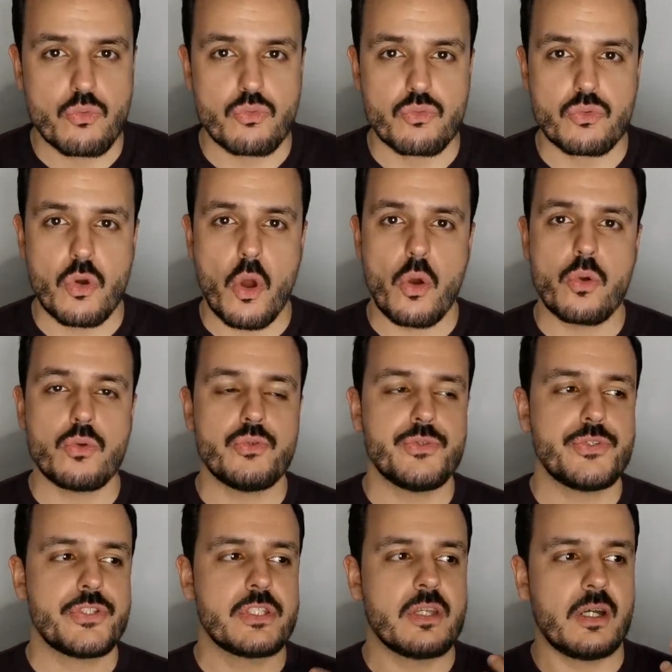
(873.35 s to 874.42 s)

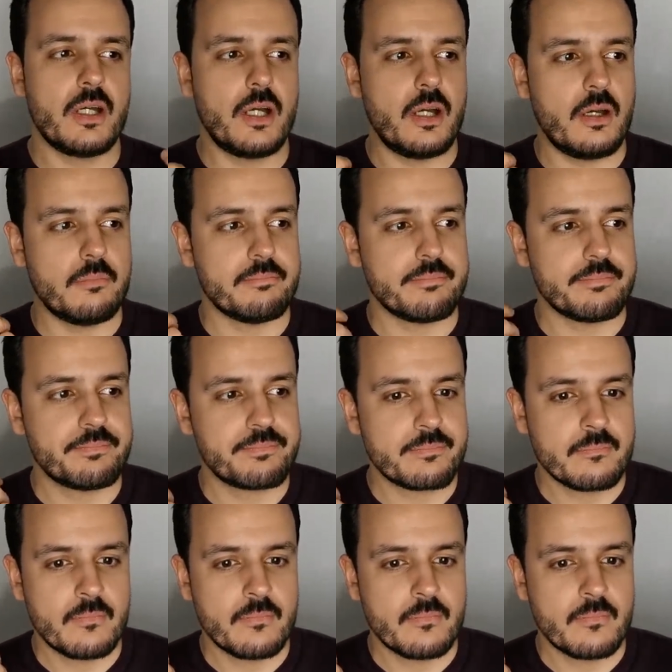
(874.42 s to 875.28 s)
rose um,